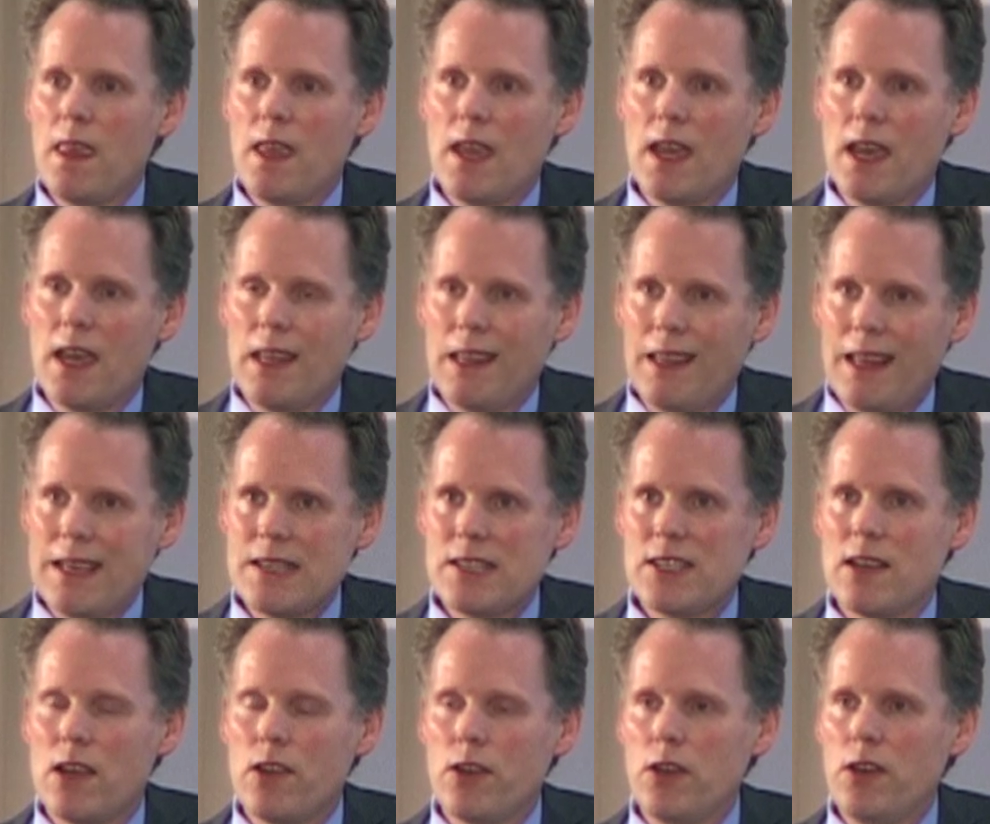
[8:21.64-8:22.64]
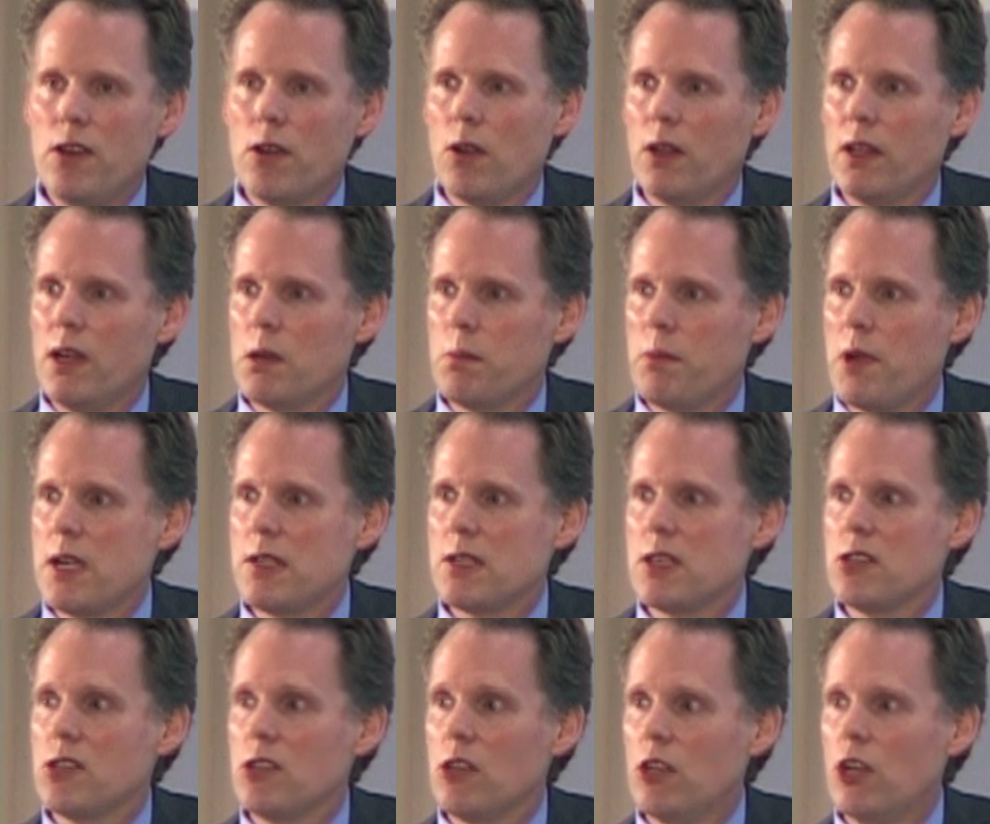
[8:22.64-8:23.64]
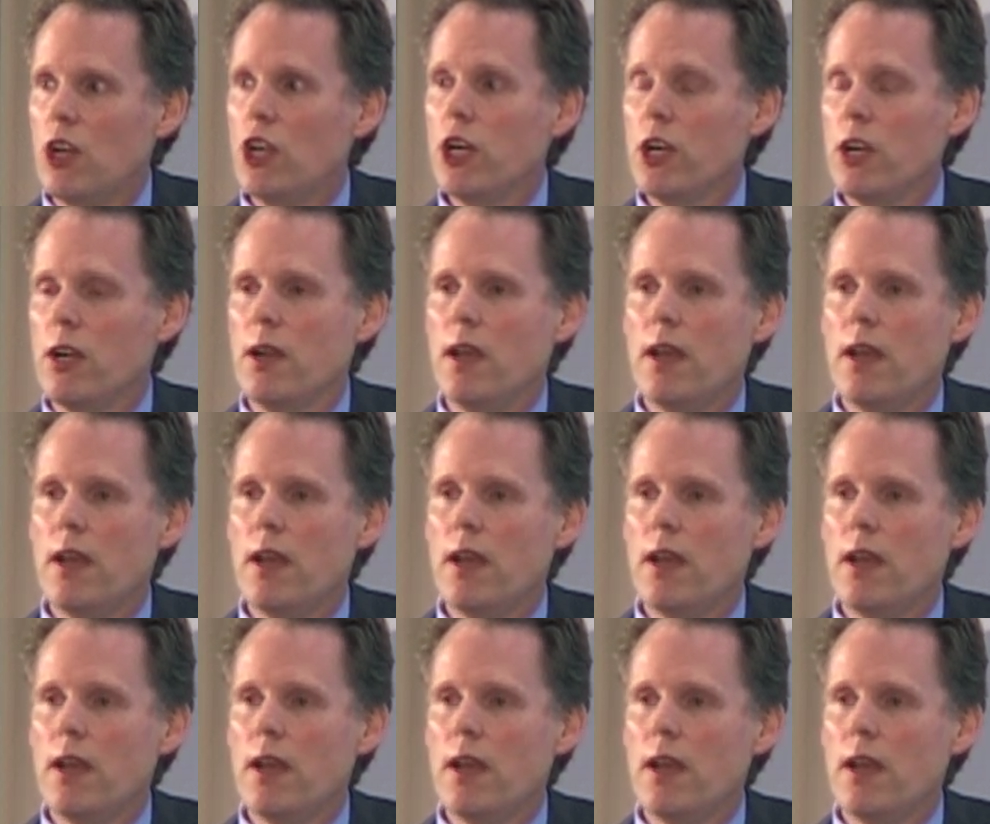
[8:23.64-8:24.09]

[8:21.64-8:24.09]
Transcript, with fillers: unless 100-year-old enterprises learn